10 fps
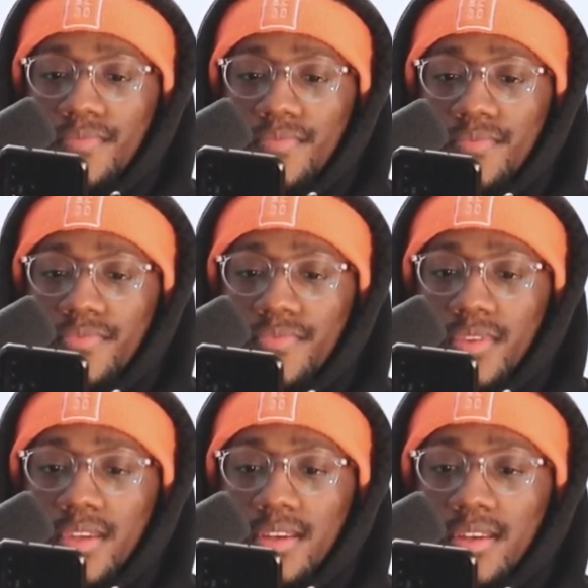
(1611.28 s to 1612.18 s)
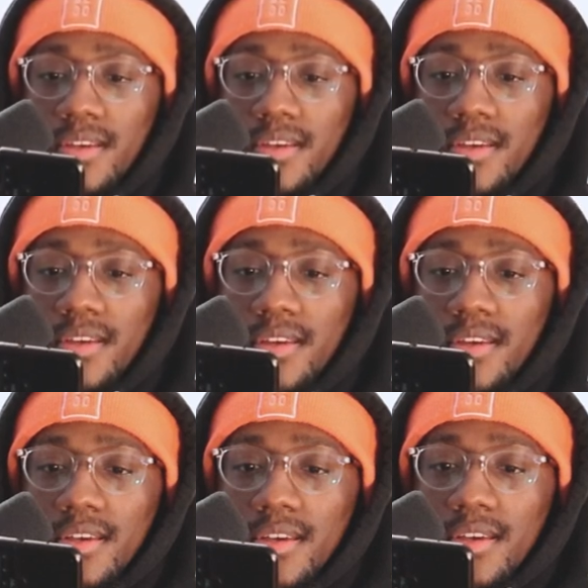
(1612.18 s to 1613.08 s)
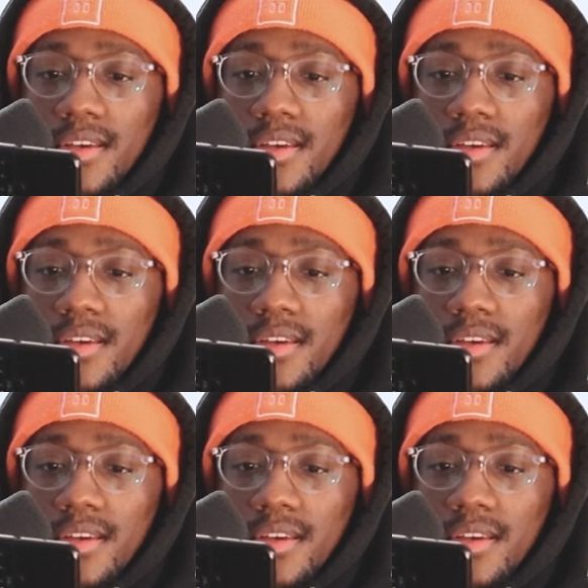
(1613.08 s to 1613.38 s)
No one is speaking in this clip.